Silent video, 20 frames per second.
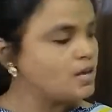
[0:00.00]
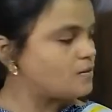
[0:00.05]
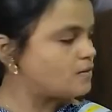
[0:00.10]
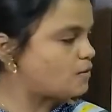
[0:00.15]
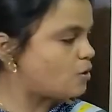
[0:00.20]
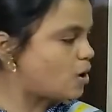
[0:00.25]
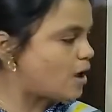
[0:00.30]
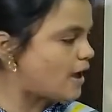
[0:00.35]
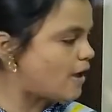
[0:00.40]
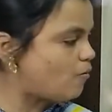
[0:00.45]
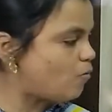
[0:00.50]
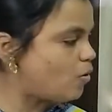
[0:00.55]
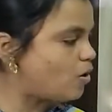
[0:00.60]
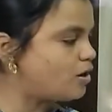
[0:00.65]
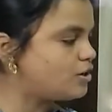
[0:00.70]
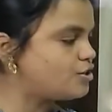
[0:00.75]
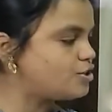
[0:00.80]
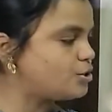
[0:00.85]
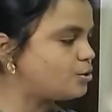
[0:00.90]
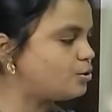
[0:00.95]
So I
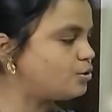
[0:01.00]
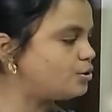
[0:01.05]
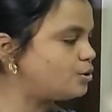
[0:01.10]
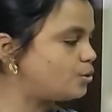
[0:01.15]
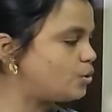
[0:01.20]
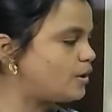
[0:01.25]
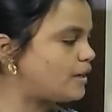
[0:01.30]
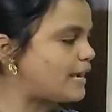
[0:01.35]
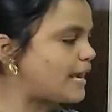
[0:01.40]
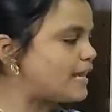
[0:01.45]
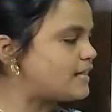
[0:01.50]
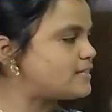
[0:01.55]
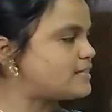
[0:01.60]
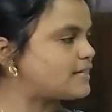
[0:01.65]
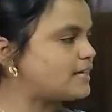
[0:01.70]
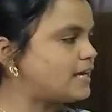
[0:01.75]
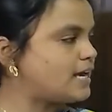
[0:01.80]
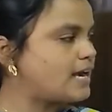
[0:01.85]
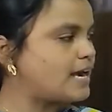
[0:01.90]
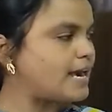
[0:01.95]
want you to get
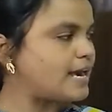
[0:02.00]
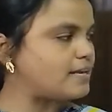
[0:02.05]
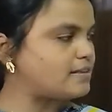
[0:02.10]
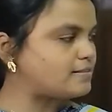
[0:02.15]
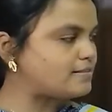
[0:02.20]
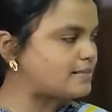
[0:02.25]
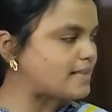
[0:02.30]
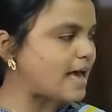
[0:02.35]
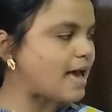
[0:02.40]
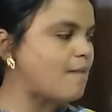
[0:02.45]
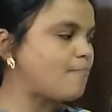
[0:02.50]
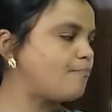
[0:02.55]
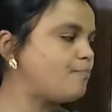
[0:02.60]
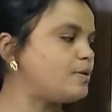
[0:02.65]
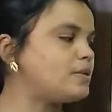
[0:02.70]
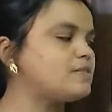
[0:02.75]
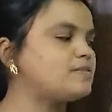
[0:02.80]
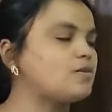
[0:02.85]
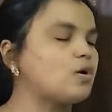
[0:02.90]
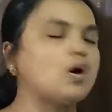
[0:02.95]

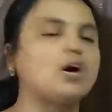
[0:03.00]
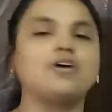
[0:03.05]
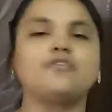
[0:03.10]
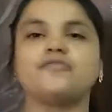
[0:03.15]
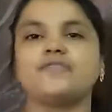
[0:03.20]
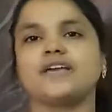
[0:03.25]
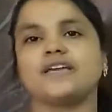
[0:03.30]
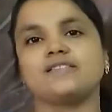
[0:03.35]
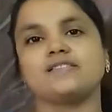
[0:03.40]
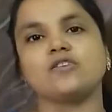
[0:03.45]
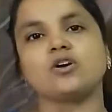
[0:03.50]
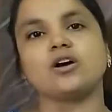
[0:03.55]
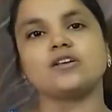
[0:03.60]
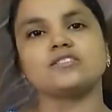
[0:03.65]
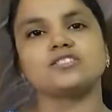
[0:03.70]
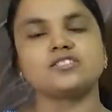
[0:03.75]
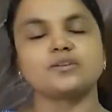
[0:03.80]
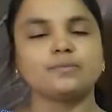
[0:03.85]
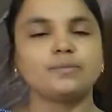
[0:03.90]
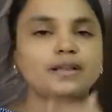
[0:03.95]
examples of
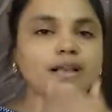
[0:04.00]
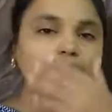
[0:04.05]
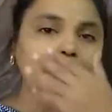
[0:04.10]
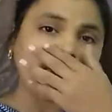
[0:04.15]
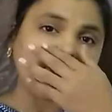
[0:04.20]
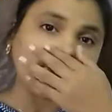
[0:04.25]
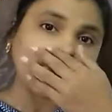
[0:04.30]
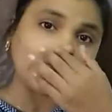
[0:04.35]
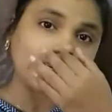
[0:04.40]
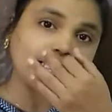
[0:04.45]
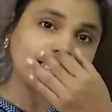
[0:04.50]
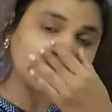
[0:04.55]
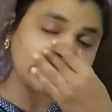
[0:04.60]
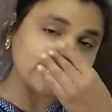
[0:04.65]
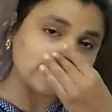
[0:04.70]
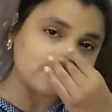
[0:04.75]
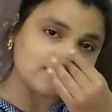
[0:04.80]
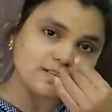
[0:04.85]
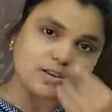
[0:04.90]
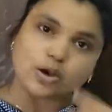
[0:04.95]
exhaustible and
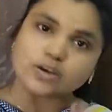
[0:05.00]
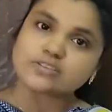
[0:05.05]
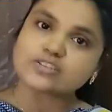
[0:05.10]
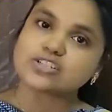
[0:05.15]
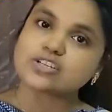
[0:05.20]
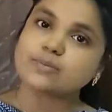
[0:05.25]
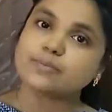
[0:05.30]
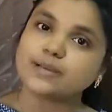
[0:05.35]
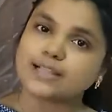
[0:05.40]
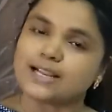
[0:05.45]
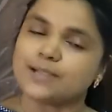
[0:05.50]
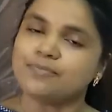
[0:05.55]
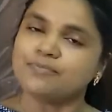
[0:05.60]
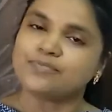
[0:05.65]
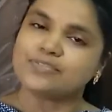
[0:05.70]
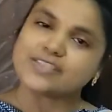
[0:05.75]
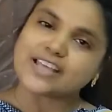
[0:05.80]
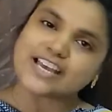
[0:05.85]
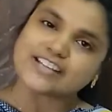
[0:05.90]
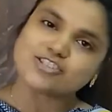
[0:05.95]
inexhaustible
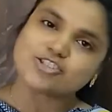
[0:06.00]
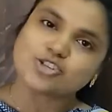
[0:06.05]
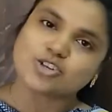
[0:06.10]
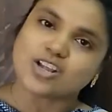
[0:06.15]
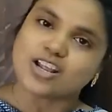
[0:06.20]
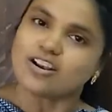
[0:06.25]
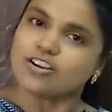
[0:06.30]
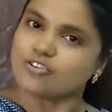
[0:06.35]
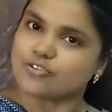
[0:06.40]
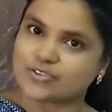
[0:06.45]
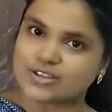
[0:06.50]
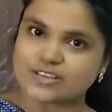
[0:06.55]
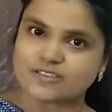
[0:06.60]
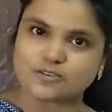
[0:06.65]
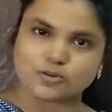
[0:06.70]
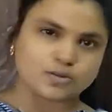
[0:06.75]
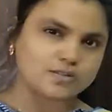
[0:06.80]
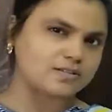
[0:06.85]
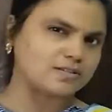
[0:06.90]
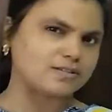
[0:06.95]
natural
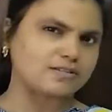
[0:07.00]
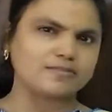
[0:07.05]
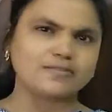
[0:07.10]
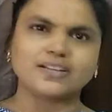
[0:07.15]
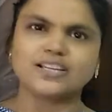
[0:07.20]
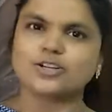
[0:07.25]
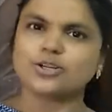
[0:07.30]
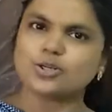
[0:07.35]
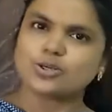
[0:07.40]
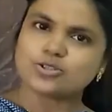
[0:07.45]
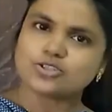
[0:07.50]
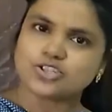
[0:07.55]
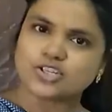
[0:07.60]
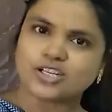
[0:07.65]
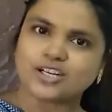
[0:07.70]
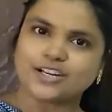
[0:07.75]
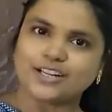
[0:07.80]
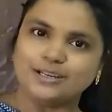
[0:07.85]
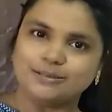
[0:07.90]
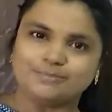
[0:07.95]
resources. Will you do,
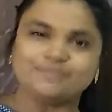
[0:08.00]
children?